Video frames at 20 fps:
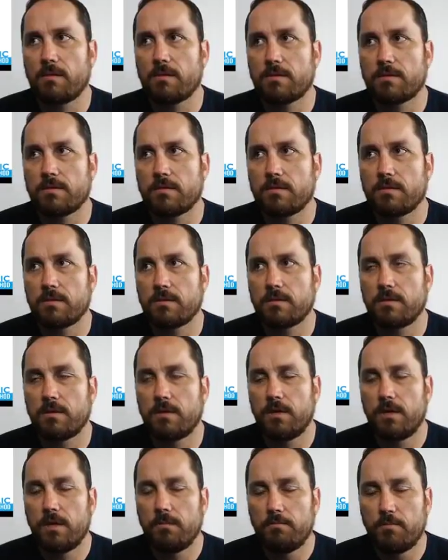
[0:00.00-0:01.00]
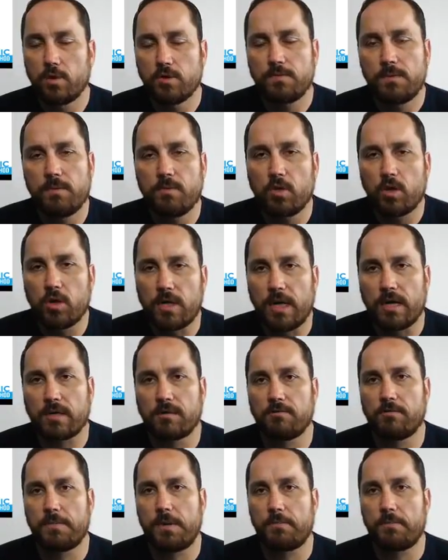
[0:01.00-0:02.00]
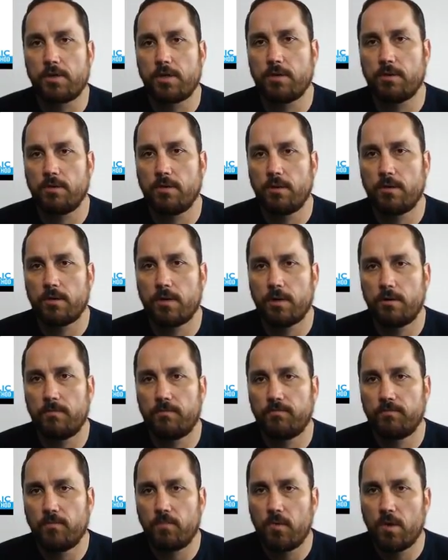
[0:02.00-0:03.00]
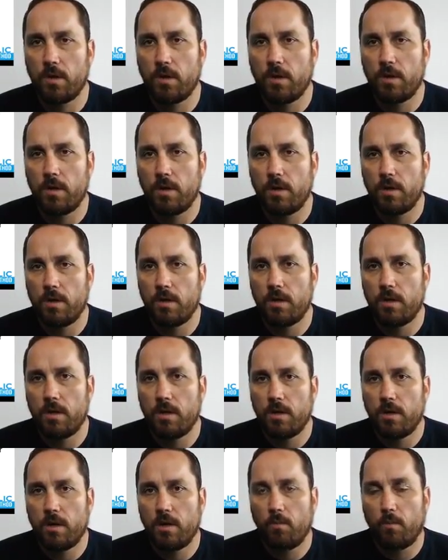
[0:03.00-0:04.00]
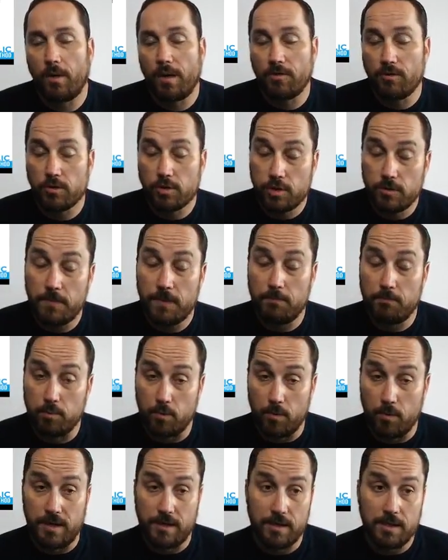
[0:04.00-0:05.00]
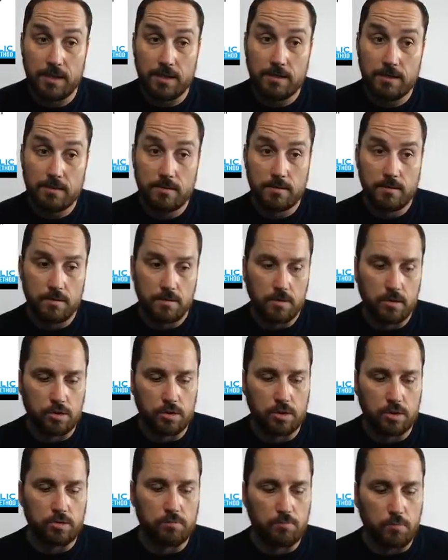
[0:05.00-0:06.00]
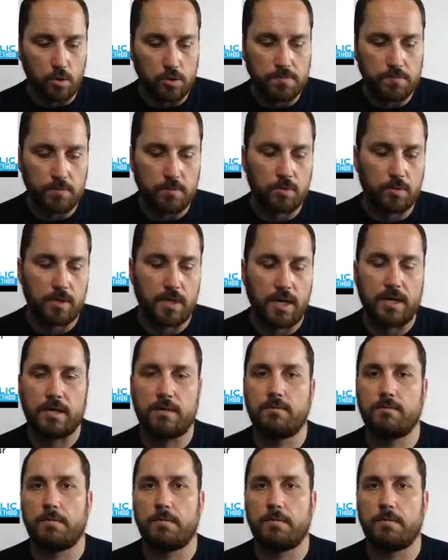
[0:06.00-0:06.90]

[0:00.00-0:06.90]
most people are not going to remember your logo. While there should be branding, most people are not going to remember your logo.